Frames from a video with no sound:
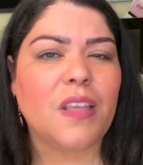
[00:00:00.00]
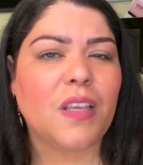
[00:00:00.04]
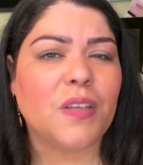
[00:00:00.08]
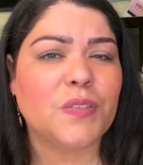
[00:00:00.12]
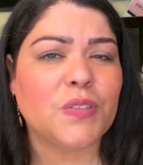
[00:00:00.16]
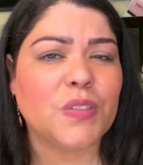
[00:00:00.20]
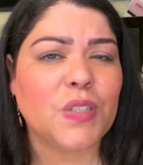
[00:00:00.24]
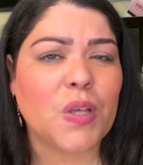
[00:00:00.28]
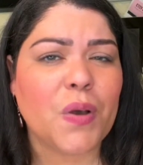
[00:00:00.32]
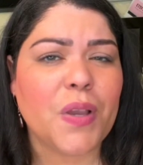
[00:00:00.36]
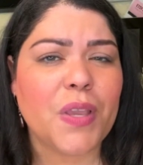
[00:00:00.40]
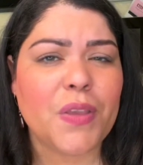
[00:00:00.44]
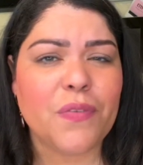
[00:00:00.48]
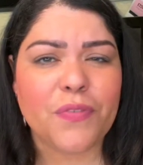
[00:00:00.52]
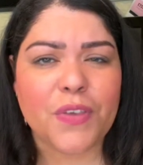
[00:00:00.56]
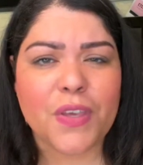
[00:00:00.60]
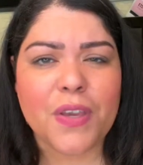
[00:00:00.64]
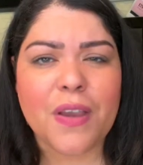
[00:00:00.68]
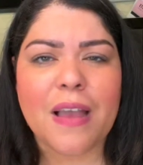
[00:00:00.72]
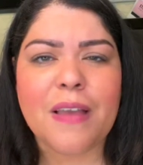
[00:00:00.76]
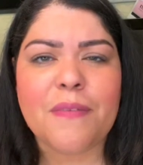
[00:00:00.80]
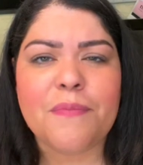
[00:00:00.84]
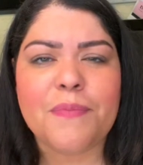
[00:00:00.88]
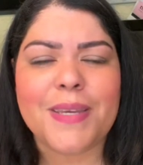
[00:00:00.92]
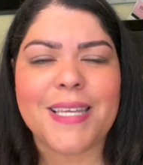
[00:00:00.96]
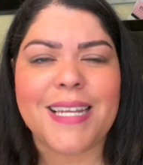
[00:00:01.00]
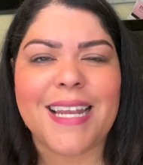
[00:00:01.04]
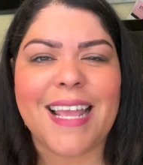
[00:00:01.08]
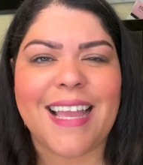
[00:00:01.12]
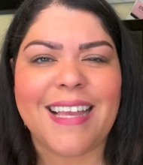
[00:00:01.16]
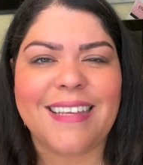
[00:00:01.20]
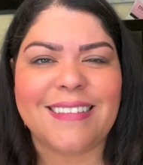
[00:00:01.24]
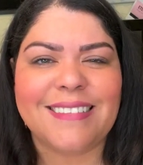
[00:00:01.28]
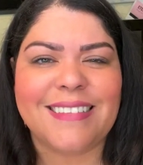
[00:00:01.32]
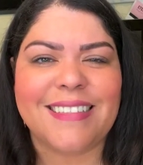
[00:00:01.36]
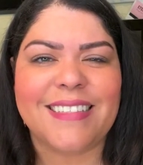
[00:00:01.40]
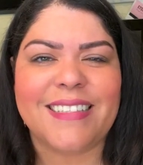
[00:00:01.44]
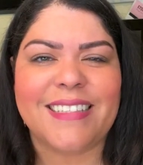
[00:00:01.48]
So if you have been
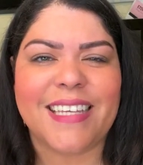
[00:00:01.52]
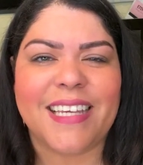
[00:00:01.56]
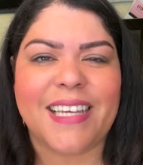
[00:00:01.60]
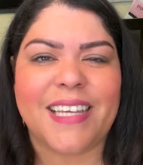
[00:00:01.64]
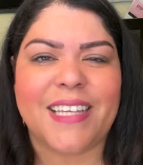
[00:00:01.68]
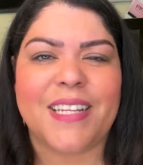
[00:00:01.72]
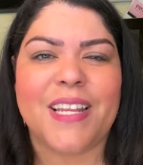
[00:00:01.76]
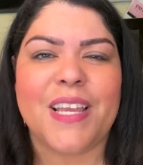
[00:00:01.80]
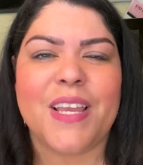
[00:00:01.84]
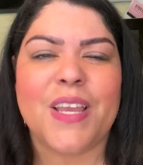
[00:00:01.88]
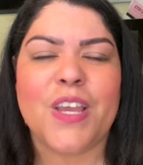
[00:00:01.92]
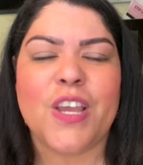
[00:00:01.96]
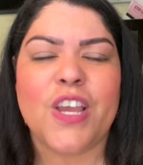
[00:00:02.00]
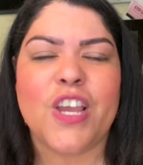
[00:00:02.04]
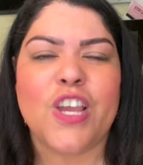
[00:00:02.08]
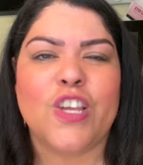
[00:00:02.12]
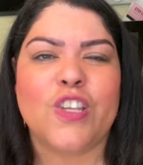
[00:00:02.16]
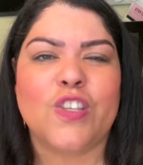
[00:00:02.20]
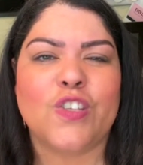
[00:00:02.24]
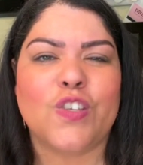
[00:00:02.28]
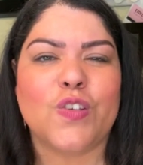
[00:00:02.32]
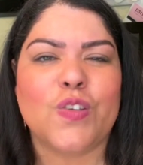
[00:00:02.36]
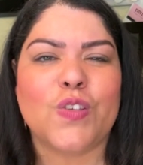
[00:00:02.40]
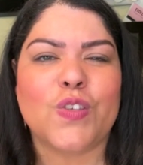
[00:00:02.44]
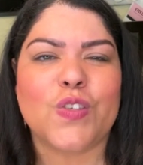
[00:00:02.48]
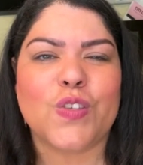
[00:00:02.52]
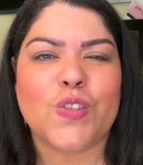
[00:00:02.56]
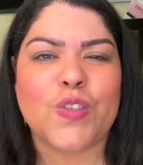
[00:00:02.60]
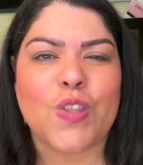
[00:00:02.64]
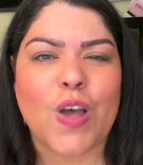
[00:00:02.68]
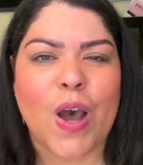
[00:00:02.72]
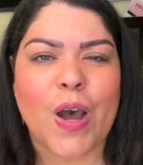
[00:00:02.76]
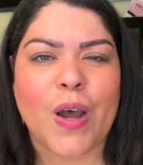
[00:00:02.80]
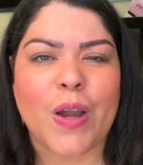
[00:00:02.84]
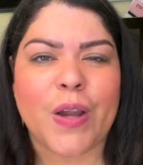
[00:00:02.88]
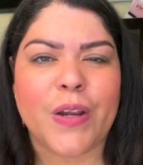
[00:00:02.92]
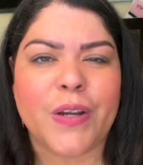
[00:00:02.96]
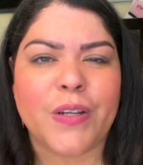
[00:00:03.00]
hesitant to
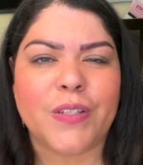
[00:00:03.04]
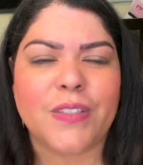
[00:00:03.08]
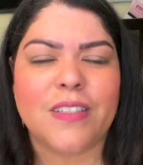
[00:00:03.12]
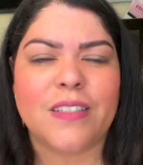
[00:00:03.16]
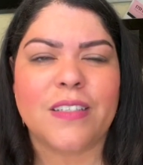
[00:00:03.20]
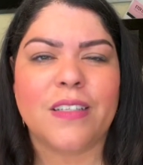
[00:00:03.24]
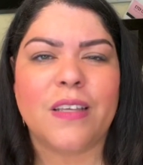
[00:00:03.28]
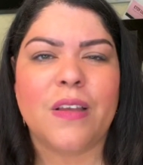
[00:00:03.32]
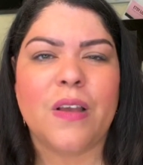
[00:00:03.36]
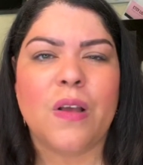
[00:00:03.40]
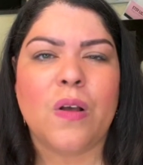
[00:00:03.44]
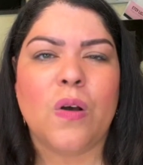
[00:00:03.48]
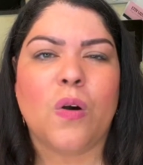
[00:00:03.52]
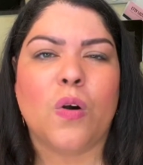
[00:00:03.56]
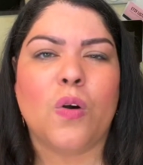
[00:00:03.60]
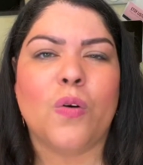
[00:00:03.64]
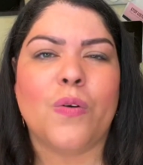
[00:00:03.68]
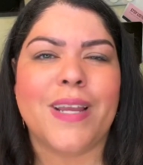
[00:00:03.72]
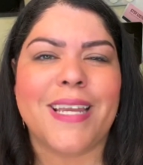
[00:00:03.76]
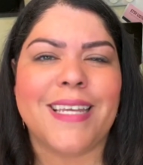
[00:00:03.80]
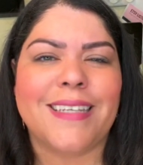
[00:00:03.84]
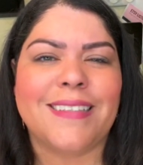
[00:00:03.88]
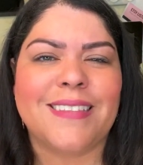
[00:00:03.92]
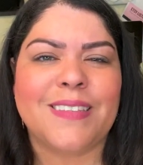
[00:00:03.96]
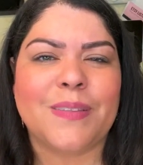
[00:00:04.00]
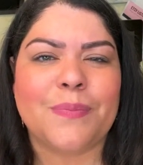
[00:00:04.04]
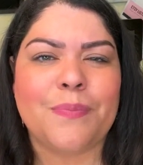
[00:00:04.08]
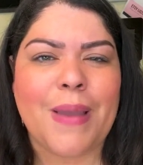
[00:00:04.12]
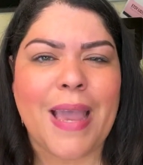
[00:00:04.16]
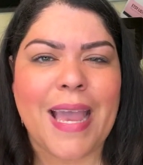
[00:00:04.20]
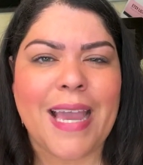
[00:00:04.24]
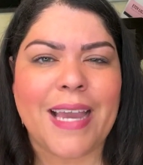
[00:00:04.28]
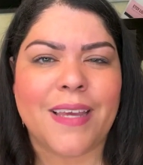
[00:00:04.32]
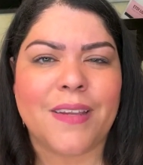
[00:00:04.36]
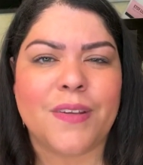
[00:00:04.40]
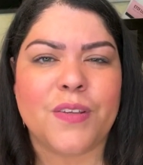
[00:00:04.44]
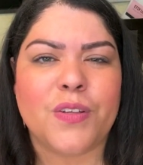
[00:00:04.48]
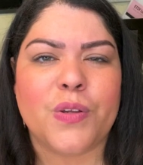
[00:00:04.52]
start or
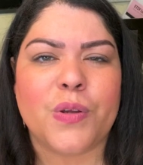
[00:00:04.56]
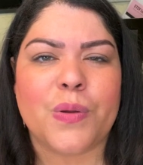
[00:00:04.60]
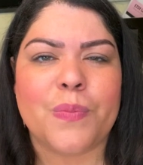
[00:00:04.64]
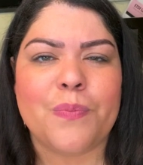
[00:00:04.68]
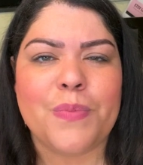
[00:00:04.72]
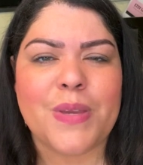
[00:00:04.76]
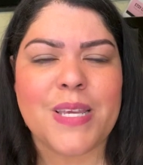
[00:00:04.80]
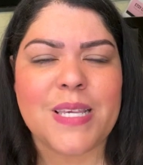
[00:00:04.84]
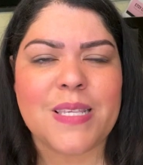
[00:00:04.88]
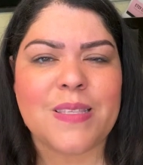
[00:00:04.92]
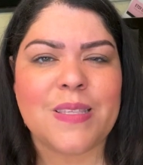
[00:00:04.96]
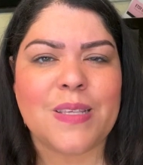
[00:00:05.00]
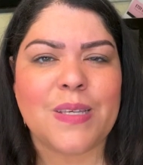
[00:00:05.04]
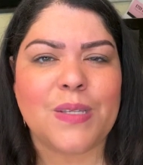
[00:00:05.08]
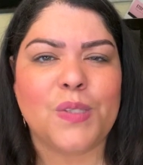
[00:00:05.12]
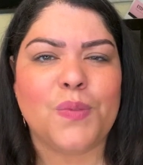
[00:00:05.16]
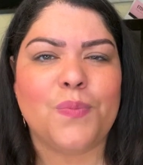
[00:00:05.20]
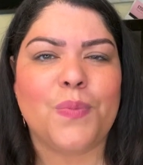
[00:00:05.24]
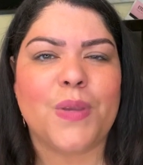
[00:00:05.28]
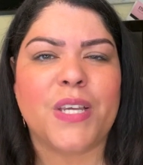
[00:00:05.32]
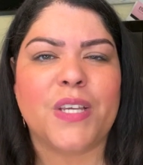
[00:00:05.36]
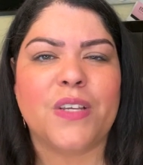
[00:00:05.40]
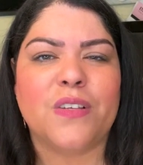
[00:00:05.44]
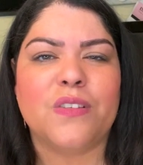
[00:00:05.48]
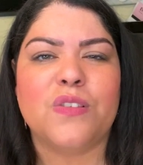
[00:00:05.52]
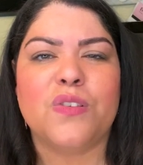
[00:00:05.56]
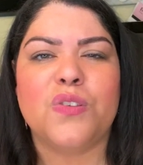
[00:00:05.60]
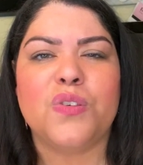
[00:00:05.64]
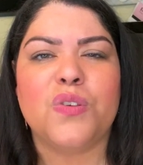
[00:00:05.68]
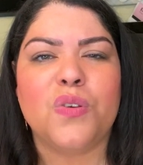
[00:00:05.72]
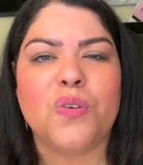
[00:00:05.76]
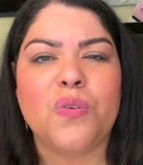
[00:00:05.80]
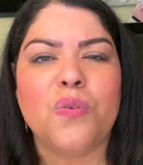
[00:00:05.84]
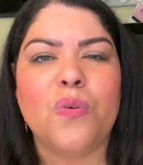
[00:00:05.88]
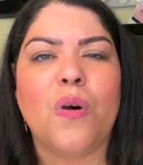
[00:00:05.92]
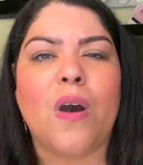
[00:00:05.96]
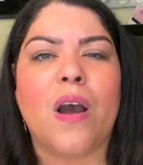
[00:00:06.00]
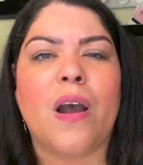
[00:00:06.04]
expand your business because
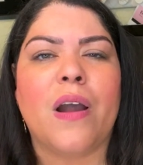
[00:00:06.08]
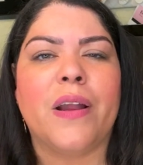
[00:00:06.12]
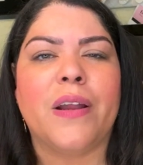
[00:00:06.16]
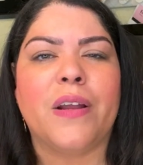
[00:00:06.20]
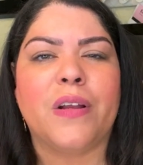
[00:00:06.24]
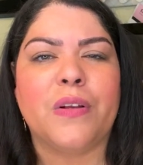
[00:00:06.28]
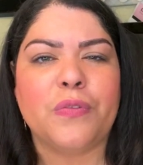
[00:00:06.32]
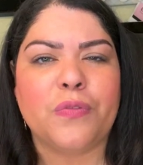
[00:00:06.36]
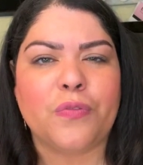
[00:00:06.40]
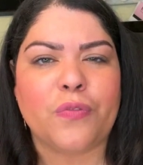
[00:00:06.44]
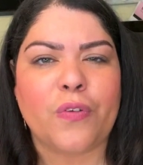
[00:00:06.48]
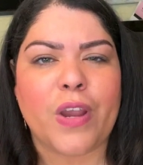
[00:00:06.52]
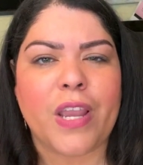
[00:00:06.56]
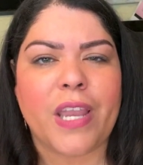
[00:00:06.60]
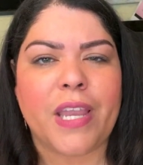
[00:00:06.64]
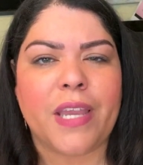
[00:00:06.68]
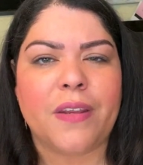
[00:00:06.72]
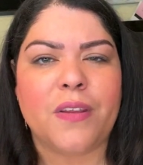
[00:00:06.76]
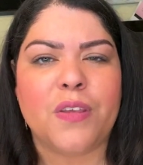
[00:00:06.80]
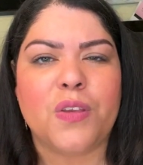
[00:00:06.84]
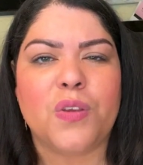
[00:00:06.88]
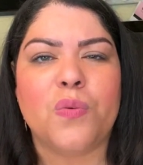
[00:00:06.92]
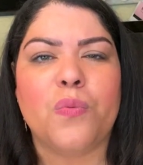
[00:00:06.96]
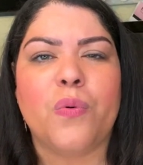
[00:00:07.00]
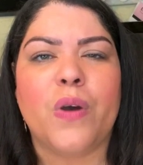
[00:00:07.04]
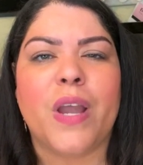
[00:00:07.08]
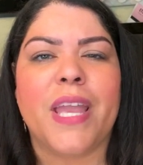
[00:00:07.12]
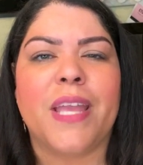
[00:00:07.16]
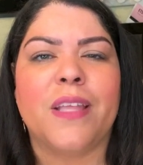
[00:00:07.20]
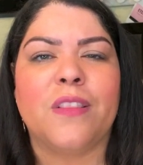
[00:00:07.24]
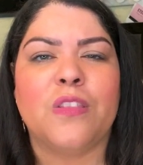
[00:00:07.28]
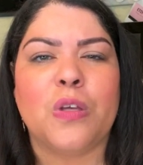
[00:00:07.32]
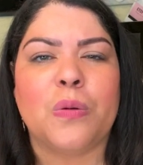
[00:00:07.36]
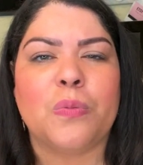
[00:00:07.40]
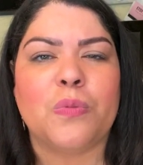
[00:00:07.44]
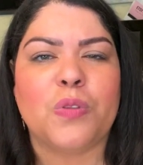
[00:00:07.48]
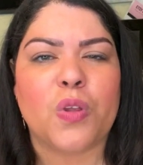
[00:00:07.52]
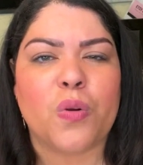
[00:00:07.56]
you are afraid you will
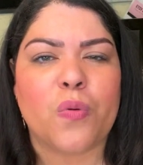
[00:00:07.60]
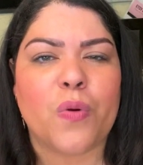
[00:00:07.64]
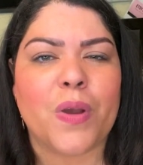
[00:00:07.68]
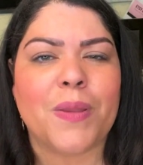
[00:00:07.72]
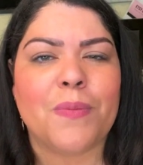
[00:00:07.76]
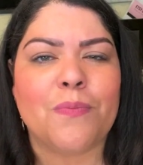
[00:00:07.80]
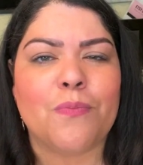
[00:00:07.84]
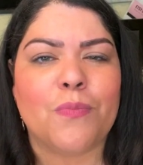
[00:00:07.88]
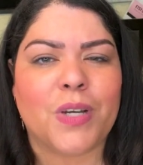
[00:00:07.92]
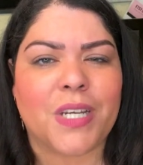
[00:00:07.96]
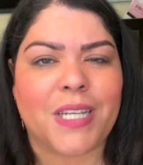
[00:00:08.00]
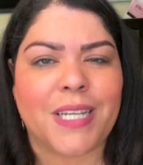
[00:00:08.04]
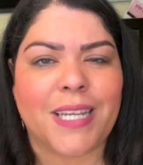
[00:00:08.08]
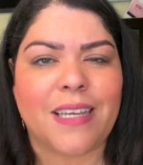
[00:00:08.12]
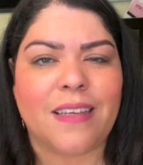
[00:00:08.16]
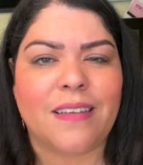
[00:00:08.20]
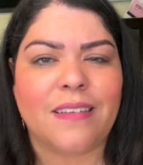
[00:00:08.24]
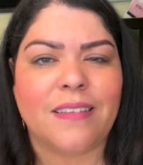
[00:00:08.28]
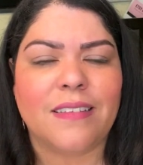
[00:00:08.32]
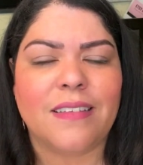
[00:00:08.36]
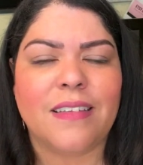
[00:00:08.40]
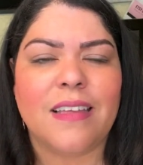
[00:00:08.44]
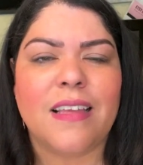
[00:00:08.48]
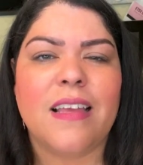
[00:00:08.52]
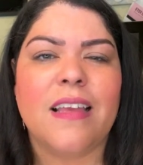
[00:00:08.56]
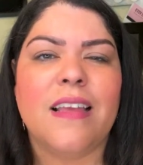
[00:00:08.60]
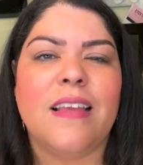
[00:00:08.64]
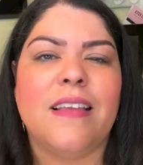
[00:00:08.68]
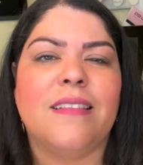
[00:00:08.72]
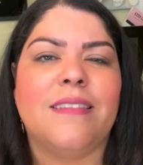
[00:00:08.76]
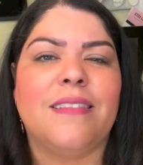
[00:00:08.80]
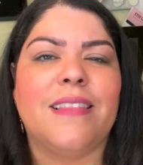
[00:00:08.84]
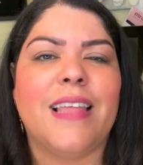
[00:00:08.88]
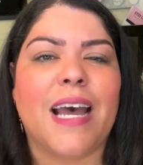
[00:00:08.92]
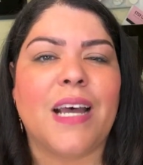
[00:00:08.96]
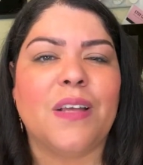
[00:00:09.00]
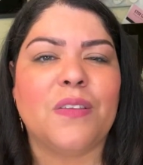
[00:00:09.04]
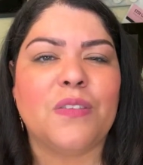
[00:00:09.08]
end up throwing money
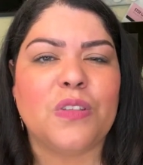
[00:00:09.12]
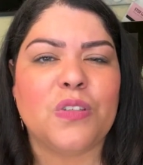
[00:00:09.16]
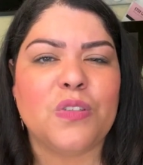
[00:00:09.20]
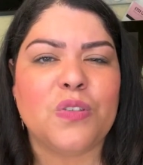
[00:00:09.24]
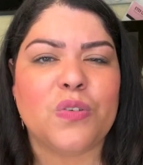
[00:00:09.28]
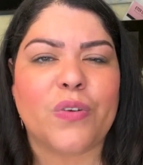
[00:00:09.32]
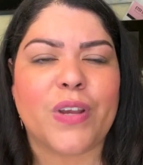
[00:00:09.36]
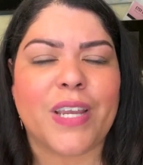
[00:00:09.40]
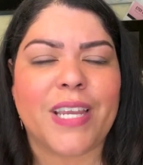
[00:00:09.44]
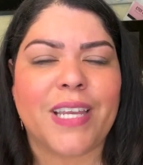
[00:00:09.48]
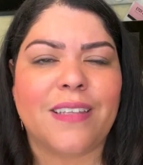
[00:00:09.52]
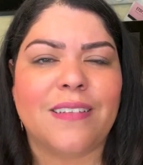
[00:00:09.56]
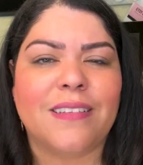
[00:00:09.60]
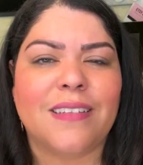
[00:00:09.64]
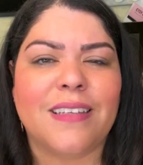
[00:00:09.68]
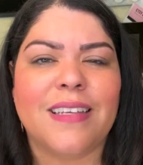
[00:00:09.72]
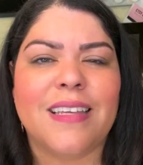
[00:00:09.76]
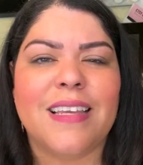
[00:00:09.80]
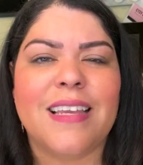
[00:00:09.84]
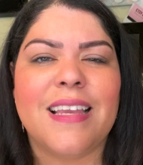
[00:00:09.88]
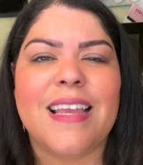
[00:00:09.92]
down the drain,